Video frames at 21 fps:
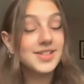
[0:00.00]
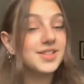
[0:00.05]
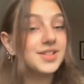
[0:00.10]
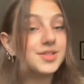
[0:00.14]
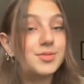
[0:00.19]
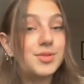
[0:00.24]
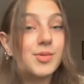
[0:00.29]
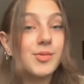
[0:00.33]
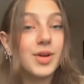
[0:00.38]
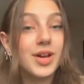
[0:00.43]
we
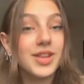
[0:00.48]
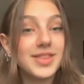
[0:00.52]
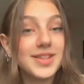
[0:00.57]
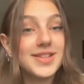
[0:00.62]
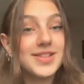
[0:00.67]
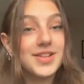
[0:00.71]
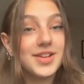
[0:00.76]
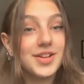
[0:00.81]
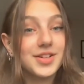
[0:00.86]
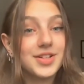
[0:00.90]
want this year
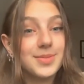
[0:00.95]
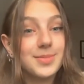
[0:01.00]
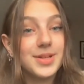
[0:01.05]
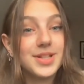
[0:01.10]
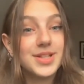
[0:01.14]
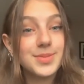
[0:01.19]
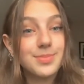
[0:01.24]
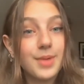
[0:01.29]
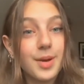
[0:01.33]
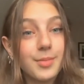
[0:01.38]
to be as
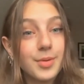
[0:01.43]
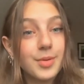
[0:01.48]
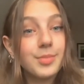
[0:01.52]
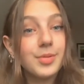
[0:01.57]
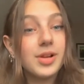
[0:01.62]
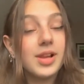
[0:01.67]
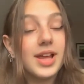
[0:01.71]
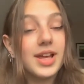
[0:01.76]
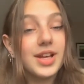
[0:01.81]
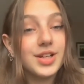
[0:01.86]
memorable and
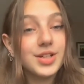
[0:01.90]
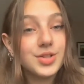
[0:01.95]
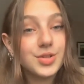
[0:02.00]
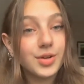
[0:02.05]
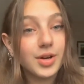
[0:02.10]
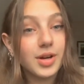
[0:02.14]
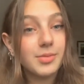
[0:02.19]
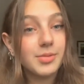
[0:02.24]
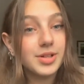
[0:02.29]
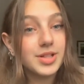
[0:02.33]
enjoyable
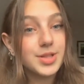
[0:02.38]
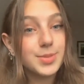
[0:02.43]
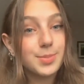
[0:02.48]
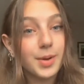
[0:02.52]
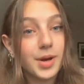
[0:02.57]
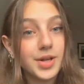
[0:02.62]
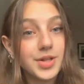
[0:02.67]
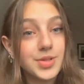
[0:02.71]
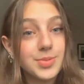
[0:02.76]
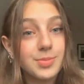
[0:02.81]
as
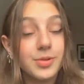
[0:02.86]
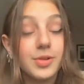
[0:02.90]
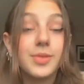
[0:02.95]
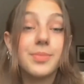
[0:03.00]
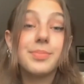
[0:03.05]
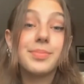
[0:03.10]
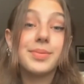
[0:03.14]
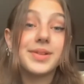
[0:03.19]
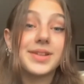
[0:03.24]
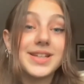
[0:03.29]
possible,
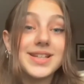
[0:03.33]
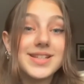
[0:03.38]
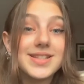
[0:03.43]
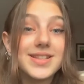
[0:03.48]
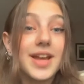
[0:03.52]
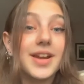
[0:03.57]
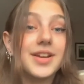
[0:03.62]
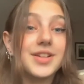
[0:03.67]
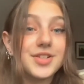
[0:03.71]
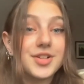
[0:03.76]
please send
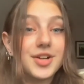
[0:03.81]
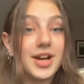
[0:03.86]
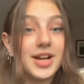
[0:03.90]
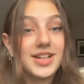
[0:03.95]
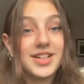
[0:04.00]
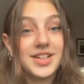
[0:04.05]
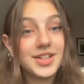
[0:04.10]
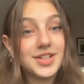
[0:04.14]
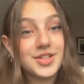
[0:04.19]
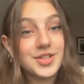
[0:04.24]
us your
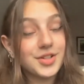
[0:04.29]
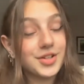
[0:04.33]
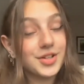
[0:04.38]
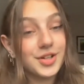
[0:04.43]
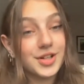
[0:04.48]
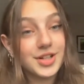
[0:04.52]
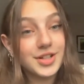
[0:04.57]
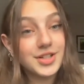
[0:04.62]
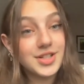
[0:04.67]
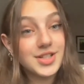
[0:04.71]
ideas or
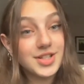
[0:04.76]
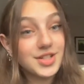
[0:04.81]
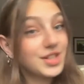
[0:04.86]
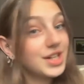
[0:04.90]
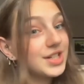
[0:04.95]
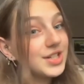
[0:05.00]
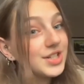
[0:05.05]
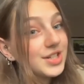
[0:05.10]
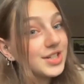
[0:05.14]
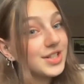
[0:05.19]

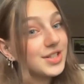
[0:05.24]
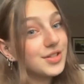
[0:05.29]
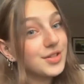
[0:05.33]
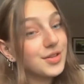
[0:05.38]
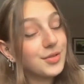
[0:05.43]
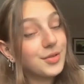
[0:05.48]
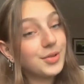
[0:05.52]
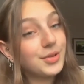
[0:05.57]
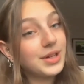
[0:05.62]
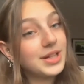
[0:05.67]
suggestions through
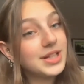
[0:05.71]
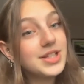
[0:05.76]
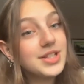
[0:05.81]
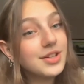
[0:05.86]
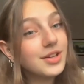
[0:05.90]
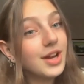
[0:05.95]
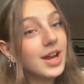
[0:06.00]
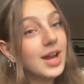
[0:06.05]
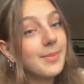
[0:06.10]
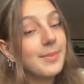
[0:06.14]

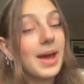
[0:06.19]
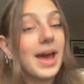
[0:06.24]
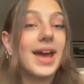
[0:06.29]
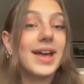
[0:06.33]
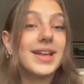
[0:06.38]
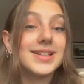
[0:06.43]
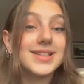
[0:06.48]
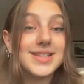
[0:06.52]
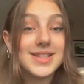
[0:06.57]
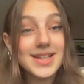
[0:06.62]
Instagram at
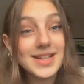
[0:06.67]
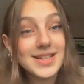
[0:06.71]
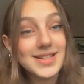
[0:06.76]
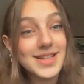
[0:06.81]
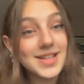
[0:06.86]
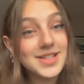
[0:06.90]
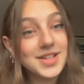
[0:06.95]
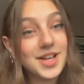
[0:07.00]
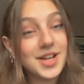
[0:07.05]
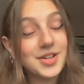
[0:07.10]
TSS
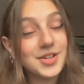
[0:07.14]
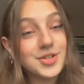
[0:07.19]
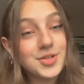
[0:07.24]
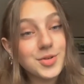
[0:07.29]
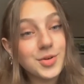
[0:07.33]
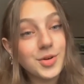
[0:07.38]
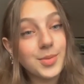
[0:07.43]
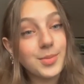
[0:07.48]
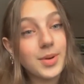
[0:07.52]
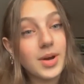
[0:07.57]
underscore
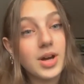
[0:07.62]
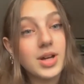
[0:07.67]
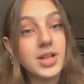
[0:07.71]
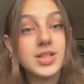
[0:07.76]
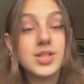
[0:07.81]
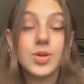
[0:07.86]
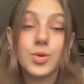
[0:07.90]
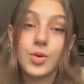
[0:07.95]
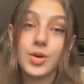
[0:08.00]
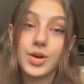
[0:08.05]
boss
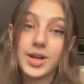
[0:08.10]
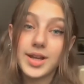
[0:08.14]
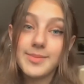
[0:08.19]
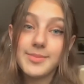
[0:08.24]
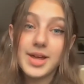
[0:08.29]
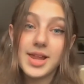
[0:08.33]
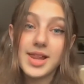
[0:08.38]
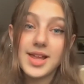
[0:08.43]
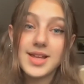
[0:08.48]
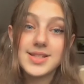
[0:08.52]
or email
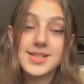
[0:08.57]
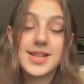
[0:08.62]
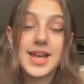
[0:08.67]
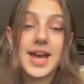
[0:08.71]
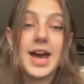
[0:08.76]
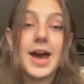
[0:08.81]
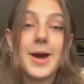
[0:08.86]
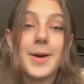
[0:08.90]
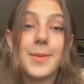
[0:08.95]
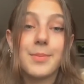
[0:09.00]
us
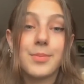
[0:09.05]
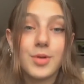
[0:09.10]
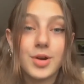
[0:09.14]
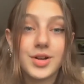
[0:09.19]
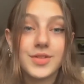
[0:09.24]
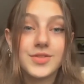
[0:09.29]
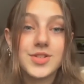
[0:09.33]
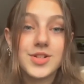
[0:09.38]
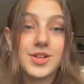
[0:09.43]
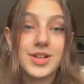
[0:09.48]
at
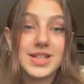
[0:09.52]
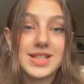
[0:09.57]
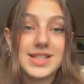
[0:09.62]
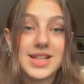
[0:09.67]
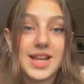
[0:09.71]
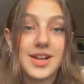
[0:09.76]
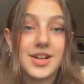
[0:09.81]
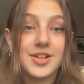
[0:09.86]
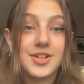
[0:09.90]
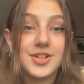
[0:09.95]

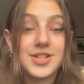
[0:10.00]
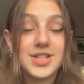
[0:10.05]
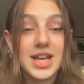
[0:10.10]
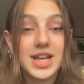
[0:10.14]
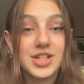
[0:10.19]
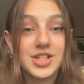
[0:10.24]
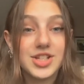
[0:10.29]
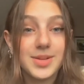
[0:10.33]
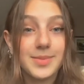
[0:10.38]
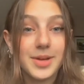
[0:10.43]
boardofstudentsenators at
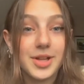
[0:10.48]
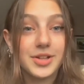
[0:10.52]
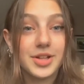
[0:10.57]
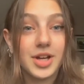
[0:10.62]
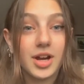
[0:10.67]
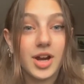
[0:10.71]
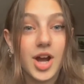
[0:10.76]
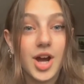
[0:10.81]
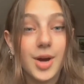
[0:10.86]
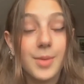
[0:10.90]

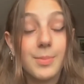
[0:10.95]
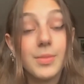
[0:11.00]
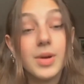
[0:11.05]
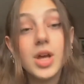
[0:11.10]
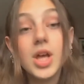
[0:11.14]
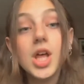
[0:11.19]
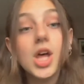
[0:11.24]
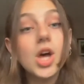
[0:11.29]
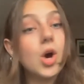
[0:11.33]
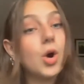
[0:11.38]
gmail.com.
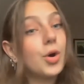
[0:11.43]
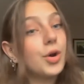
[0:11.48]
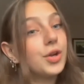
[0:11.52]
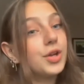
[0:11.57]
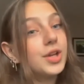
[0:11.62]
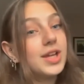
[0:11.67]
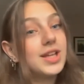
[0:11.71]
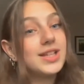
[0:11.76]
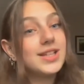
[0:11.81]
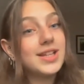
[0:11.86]
Or you can
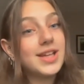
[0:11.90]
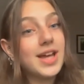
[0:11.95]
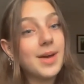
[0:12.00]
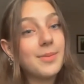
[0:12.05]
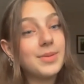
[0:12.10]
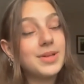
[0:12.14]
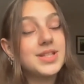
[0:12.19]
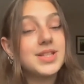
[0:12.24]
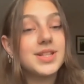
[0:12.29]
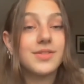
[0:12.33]
DM us
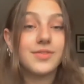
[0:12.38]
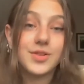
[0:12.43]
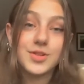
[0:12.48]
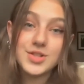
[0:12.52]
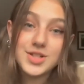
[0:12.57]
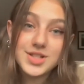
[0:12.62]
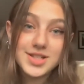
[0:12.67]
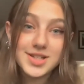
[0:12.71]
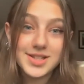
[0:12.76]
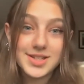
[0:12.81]
if you just
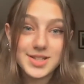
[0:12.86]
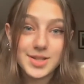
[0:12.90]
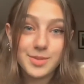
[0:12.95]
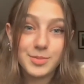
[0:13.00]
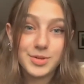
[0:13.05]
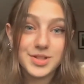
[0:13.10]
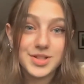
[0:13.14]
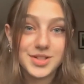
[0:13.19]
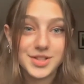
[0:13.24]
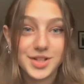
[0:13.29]
need someone to
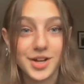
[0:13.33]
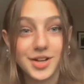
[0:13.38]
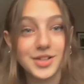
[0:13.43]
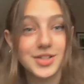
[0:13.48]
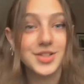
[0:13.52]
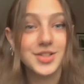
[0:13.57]
talk to.